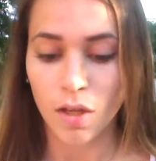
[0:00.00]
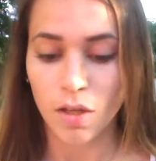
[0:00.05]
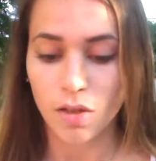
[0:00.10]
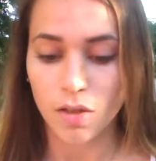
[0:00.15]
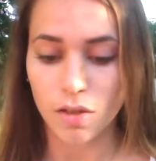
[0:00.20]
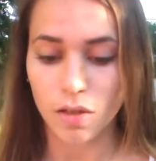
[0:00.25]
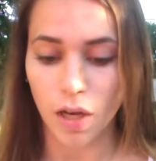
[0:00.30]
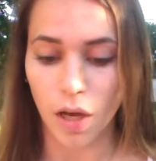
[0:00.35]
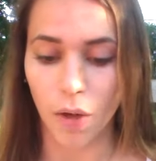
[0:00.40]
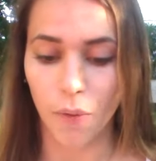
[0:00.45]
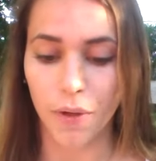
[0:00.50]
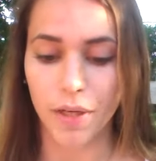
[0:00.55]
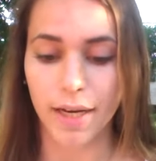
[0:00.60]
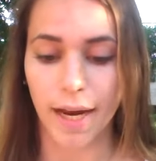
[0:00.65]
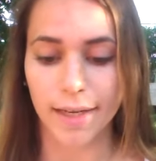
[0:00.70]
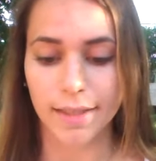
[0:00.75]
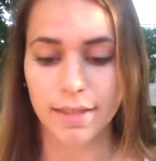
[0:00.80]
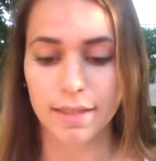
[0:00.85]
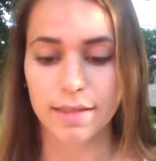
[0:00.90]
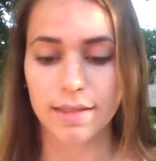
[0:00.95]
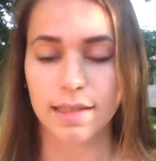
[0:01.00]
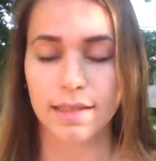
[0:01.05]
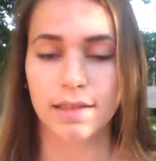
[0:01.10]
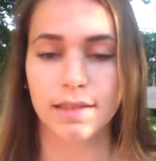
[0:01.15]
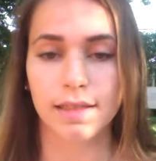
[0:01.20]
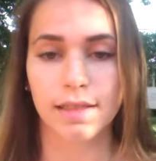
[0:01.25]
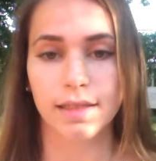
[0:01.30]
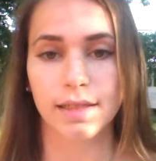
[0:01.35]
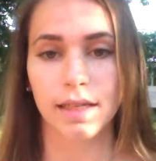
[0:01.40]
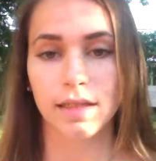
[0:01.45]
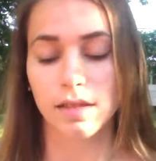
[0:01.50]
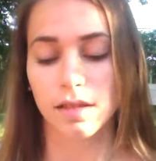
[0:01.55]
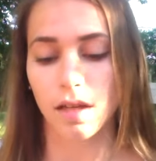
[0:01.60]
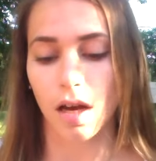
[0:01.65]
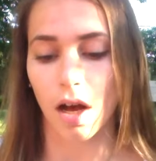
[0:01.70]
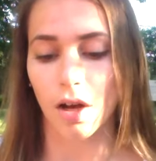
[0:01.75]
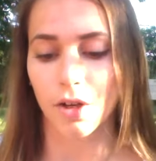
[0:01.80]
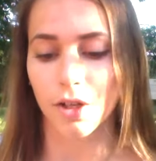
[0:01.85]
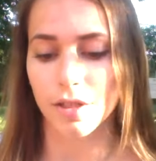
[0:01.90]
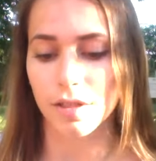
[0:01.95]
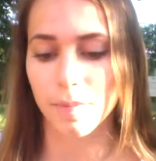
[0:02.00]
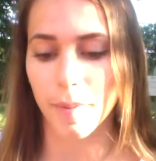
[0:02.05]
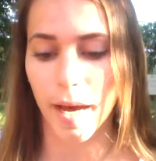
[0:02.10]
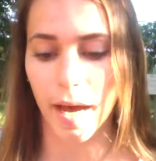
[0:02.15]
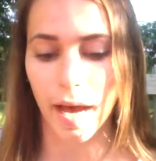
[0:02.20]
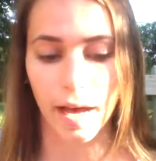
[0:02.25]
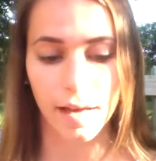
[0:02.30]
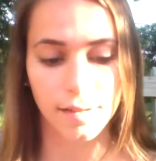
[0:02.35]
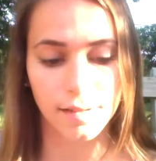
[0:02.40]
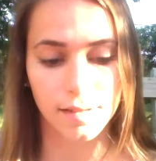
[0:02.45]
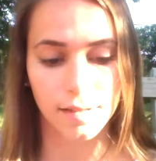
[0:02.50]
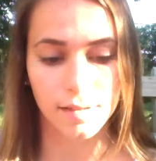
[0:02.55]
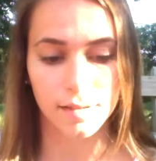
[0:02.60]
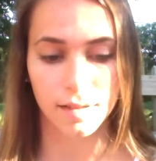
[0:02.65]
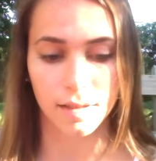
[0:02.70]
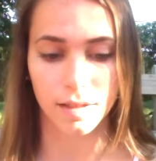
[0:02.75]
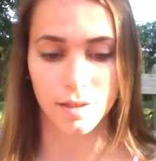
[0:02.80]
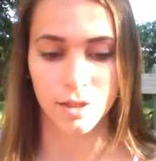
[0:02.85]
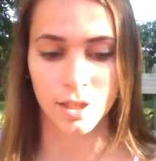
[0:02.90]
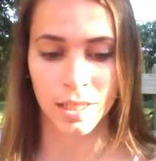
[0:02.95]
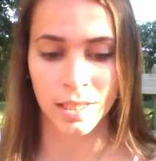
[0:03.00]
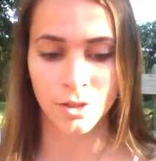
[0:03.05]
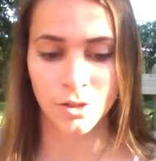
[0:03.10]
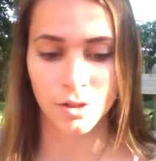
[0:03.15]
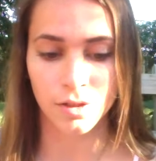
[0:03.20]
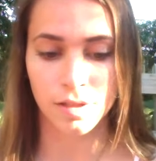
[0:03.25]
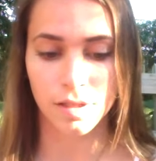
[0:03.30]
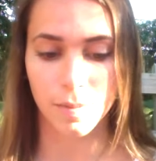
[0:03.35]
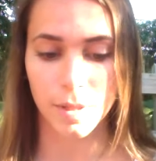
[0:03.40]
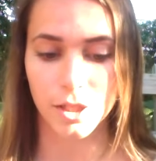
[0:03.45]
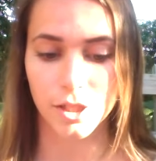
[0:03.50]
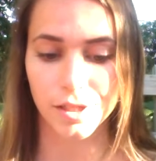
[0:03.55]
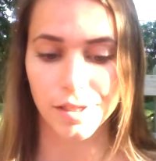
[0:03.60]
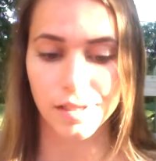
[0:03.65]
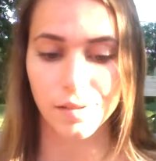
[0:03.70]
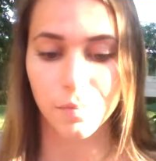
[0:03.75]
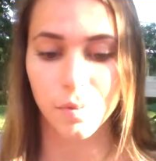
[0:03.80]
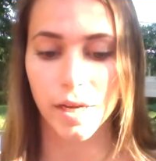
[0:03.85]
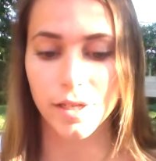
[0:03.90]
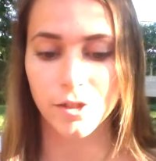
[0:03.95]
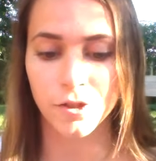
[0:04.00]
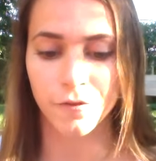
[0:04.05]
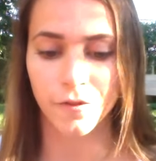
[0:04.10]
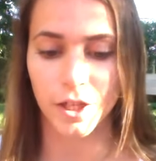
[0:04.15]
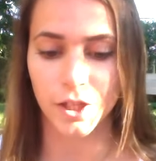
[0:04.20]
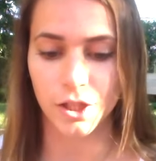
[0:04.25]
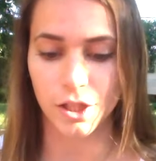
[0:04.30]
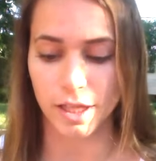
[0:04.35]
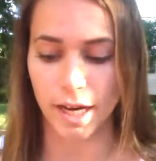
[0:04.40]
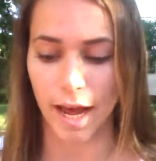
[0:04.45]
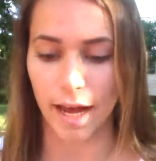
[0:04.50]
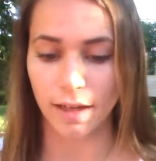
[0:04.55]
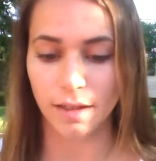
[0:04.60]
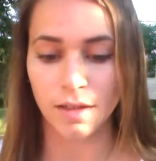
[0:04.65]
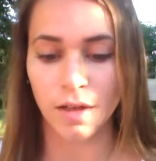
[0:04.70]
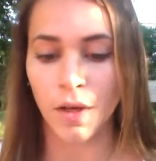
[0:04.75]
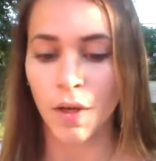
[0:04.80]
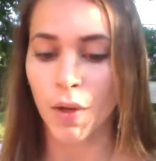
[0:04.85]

So, in 1966, Congress passes the Endangered Species Preservation Act,